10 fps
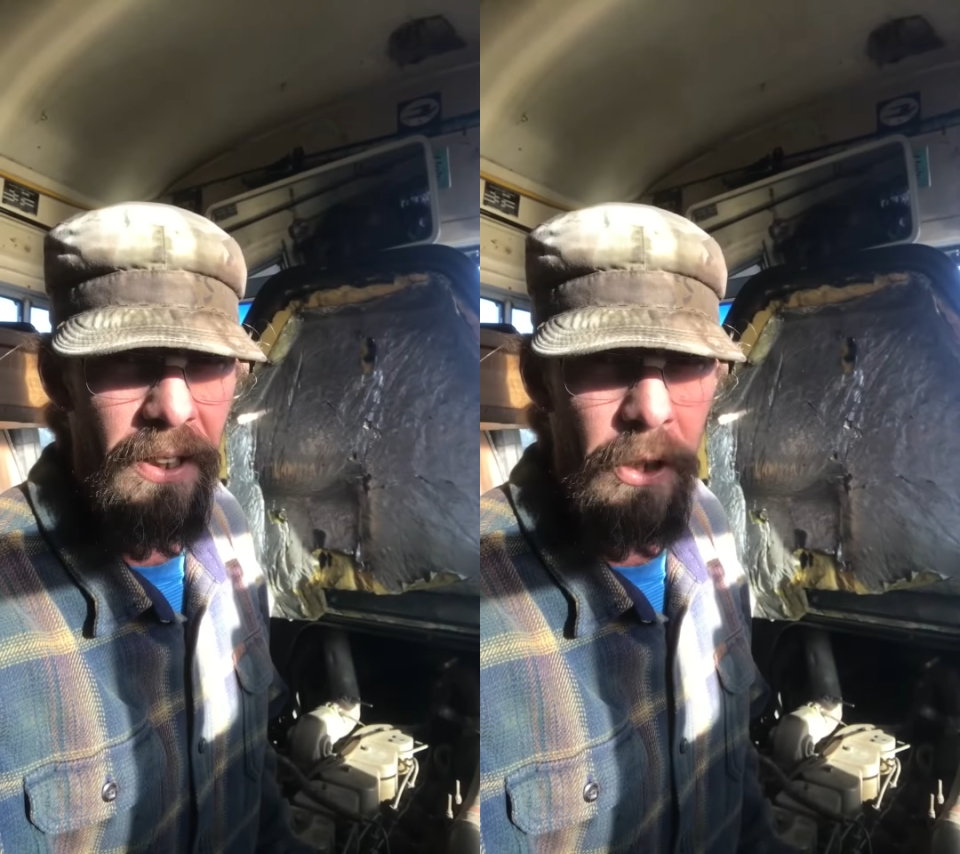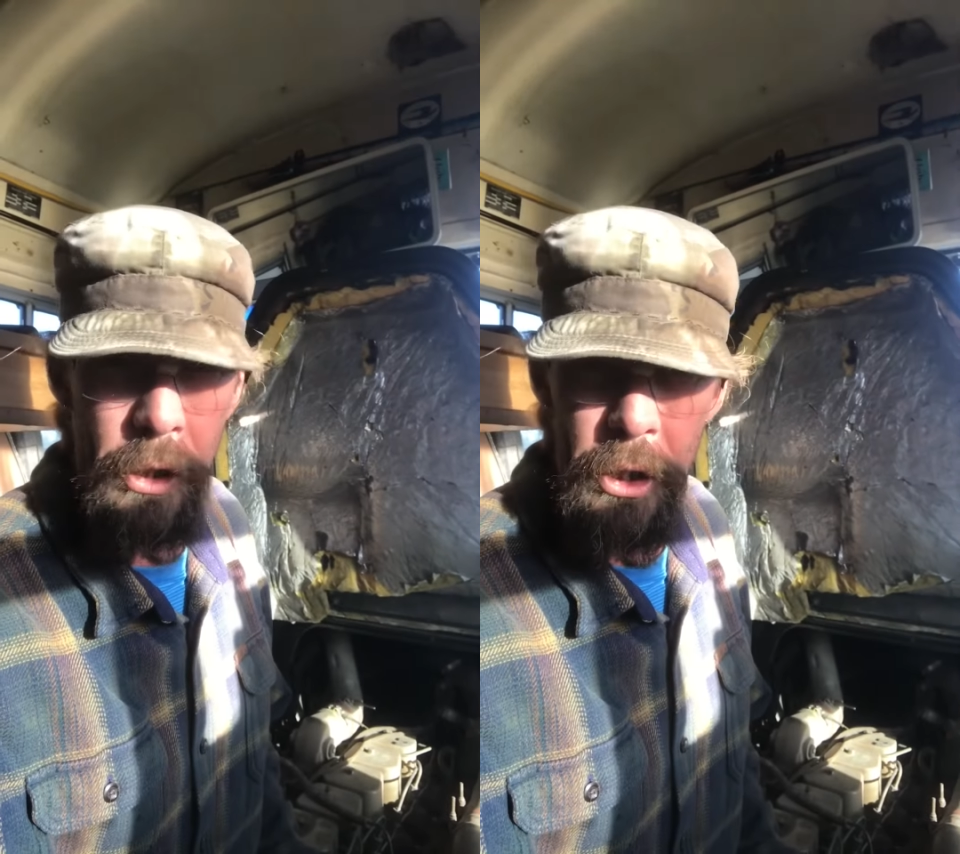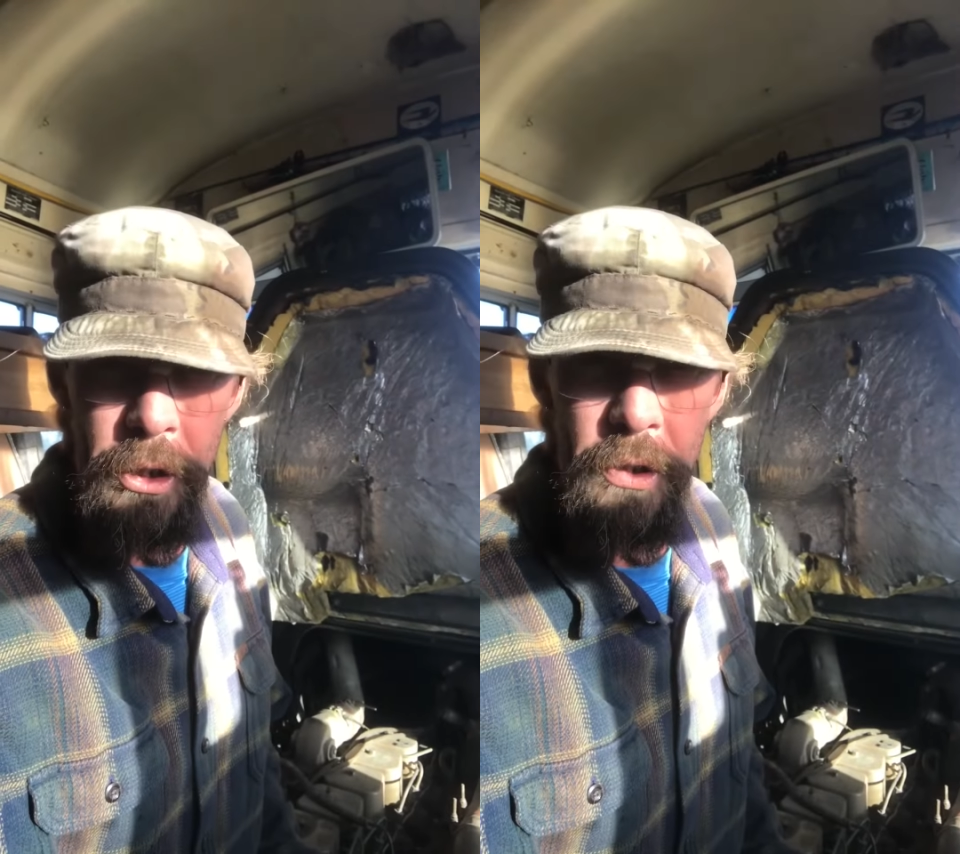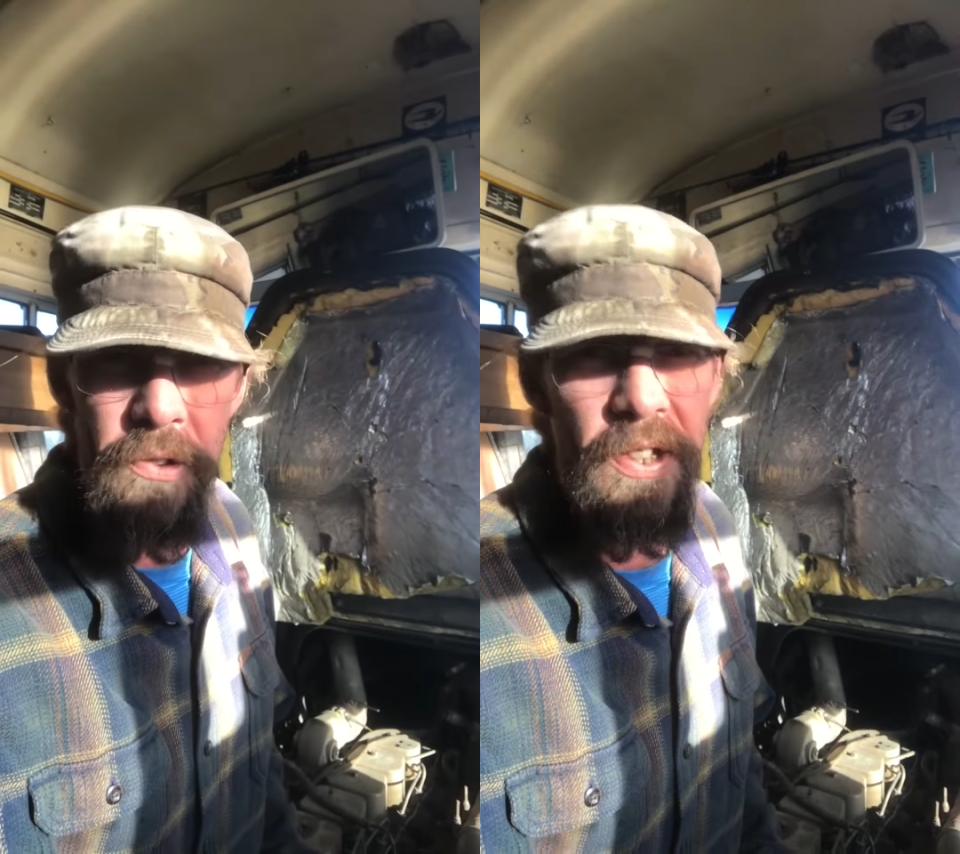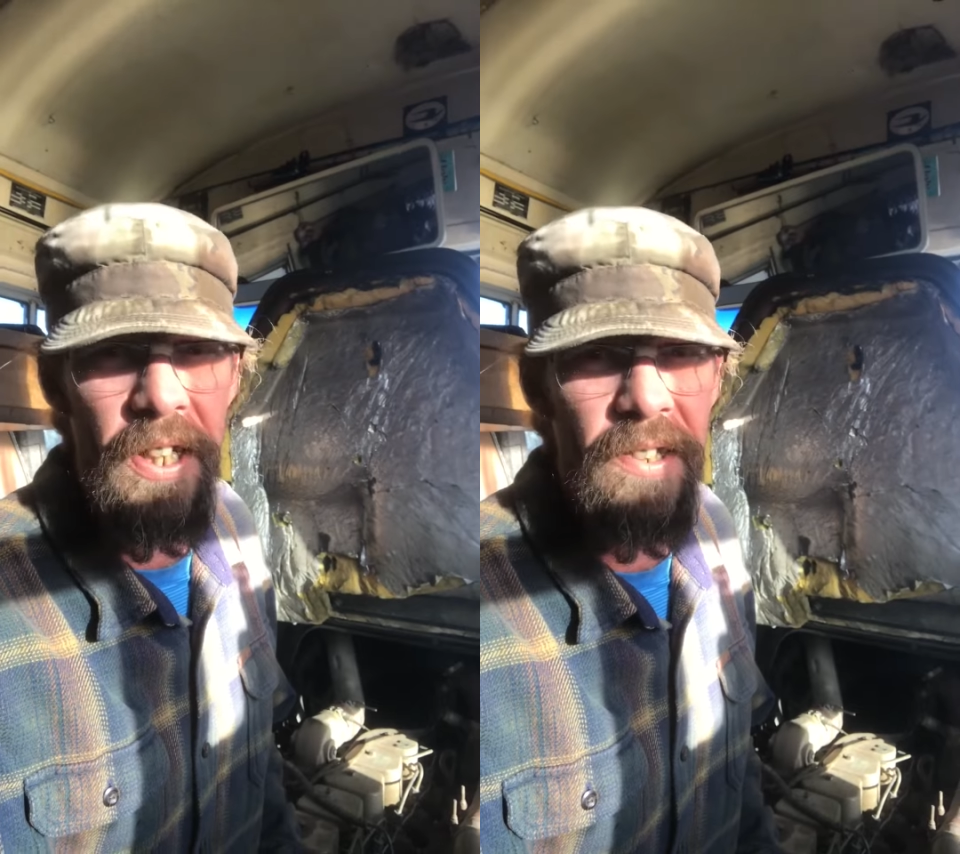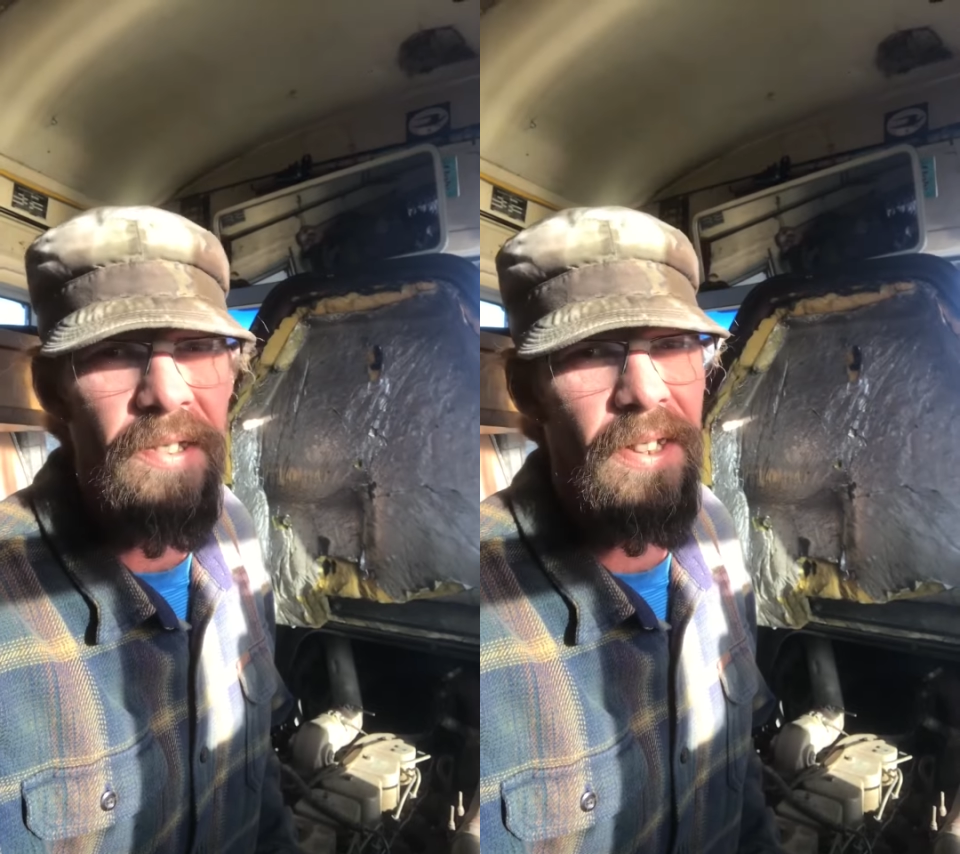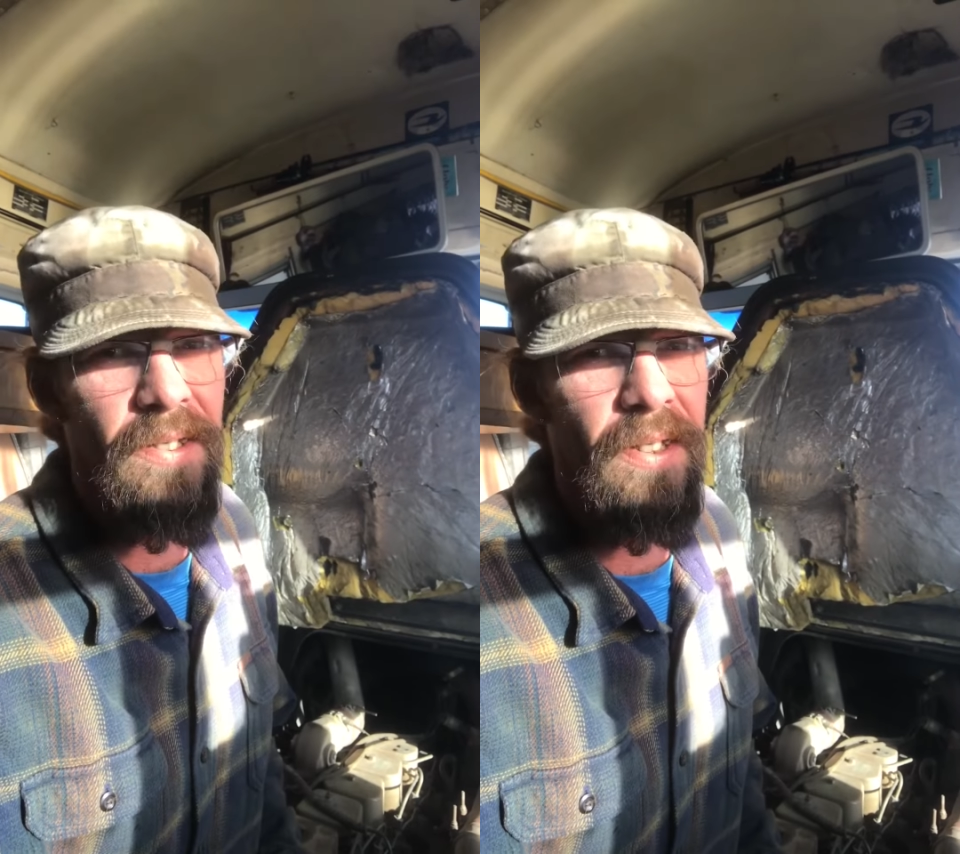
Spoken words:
The good news is